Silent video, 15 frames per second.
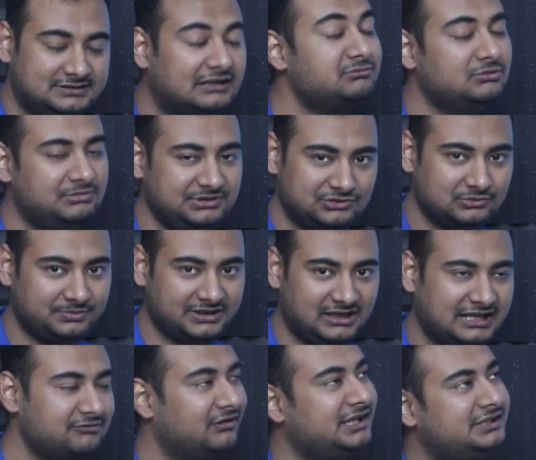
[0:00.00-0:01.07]
That would be stupid.
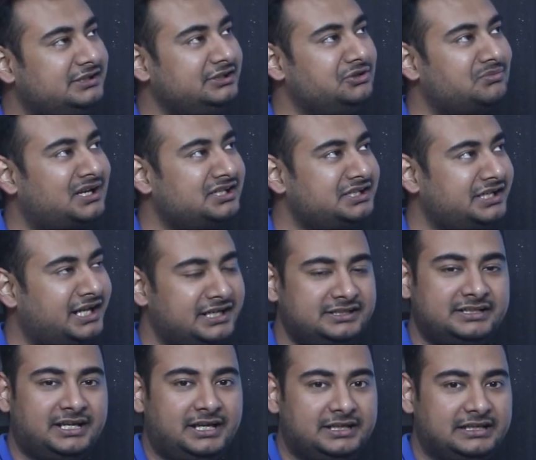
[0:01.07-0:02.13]
Like, why did humanity
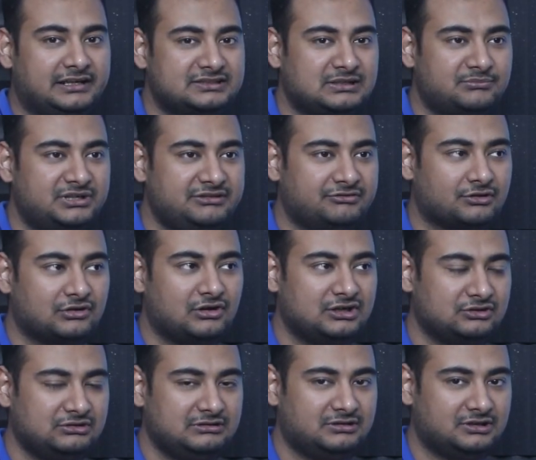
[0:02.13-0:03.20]
die? Yeah, somebody
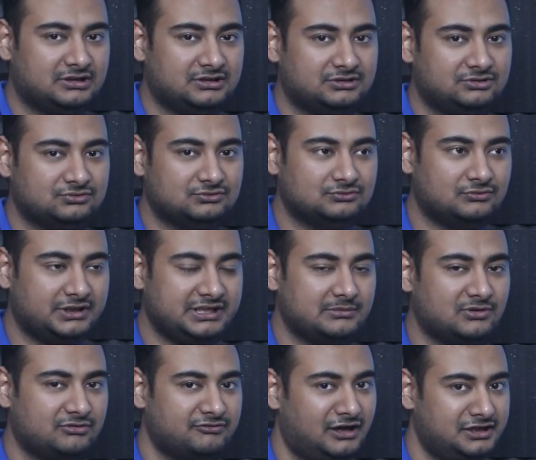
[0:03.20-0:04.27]
forgot uh, to worry
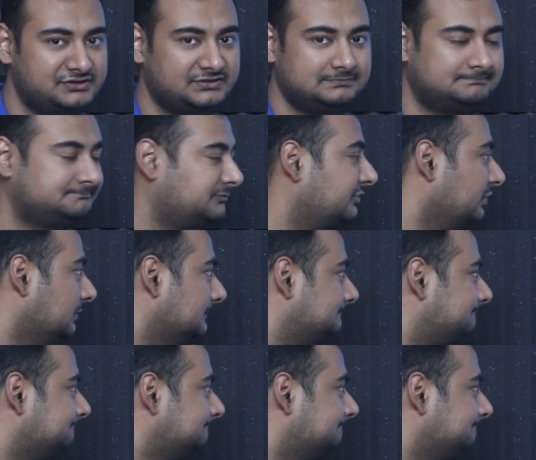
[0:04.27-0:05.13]
about farts. So,